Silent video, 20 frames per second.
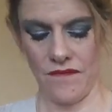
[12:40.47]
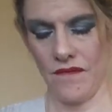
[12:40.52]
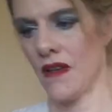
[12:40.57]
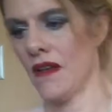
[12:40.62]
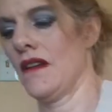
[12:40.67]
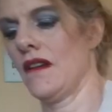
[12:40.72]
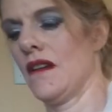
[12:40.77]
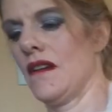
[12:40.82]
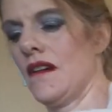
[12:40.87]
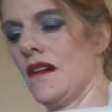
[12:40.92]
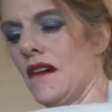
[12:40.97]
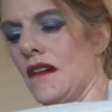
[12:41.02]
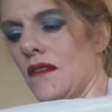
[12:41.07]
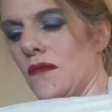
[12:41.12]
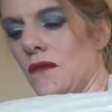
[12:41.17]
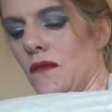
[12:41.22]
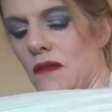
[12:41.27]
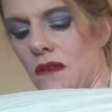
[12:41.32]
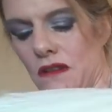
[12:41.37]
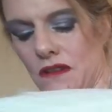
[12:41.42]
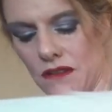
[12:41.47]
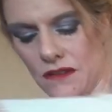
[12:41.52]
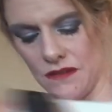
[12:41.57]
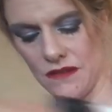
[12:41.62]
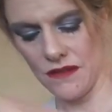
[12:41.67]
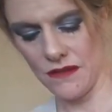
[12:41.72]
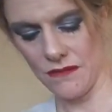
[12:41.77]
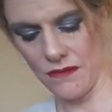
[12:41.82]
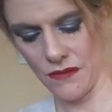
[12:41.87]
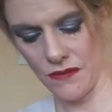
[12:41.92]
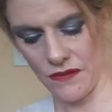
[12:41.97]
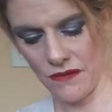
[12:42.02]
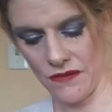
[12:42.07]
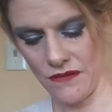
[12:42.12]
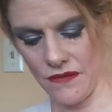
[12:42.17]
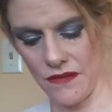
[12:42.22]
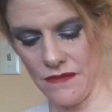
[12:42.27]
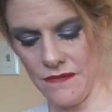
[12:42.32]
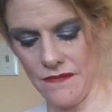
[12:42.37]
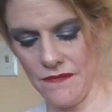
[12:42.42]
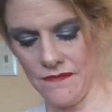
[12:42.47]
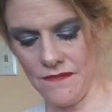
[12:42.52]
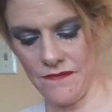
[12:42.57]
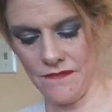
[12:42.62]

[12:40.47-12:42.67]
The water to both of them.